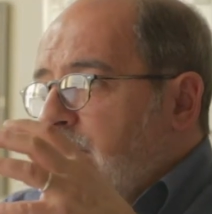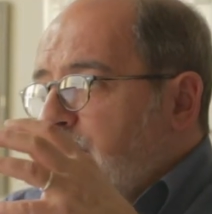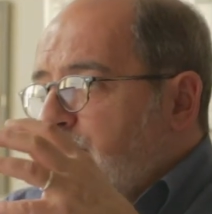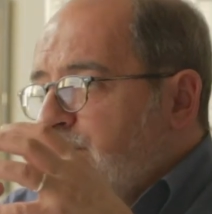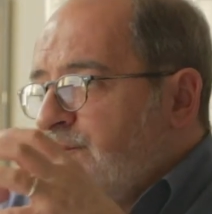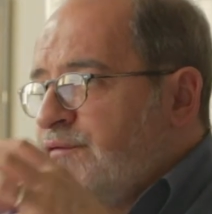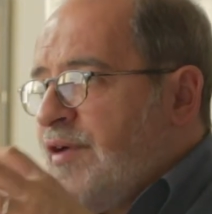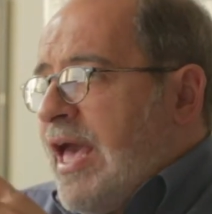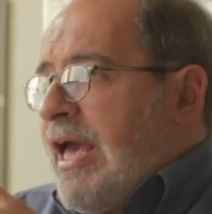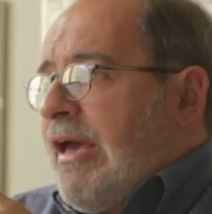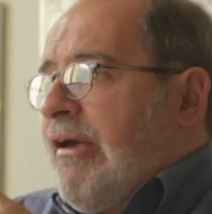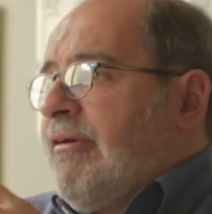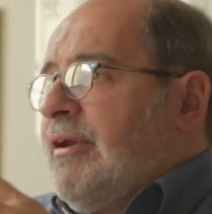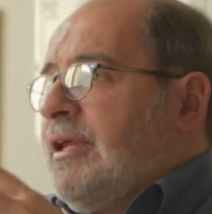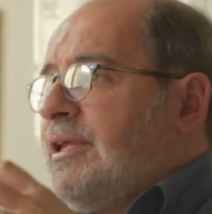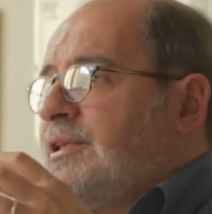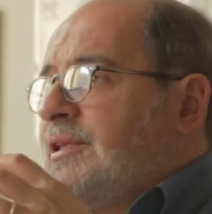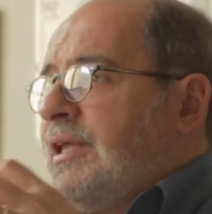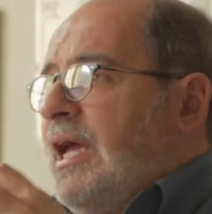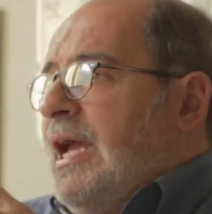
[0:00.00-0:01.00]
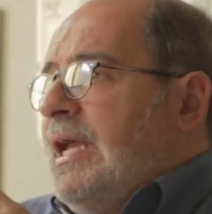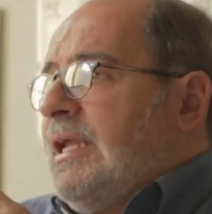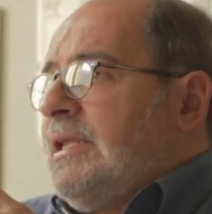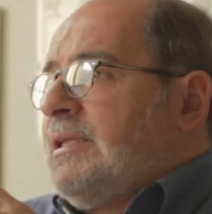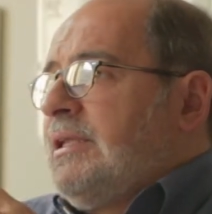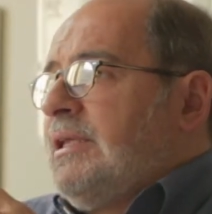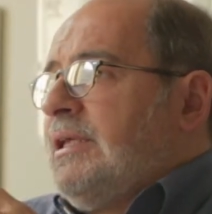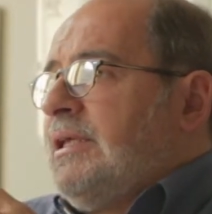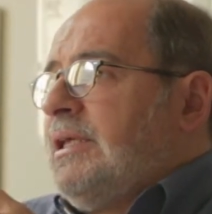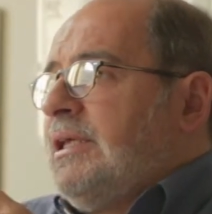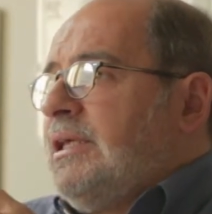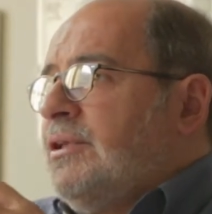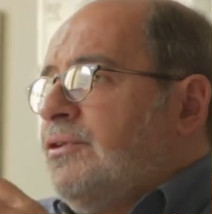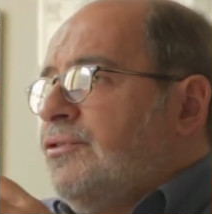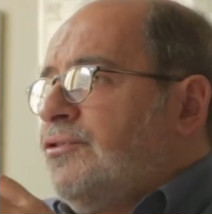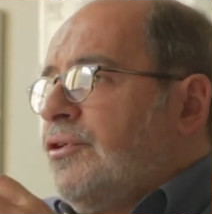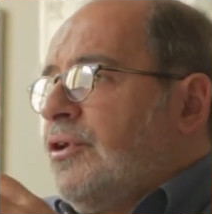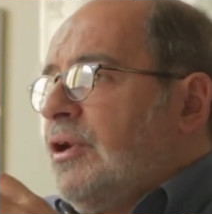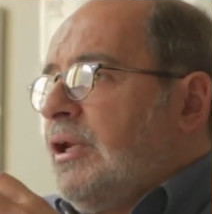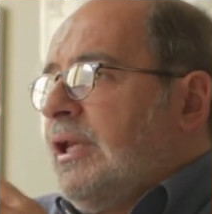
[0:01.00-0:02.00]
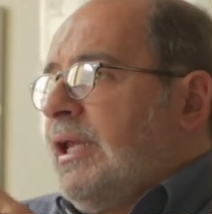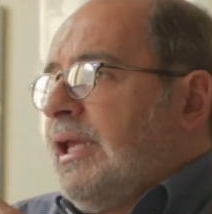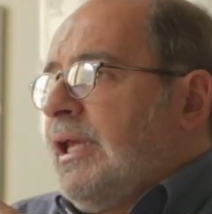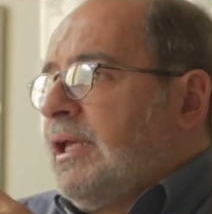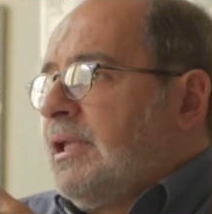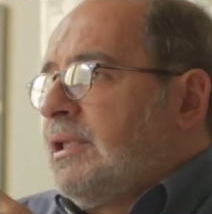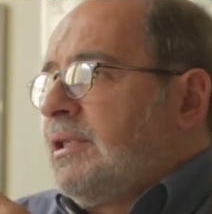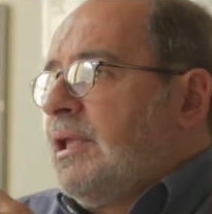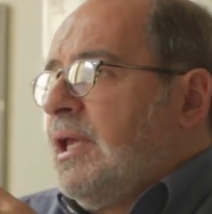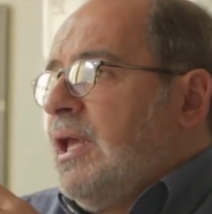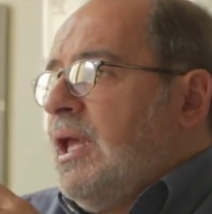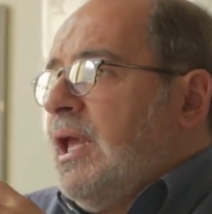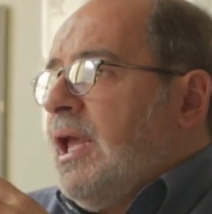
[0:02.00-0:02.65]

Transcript: very tightly interlinked,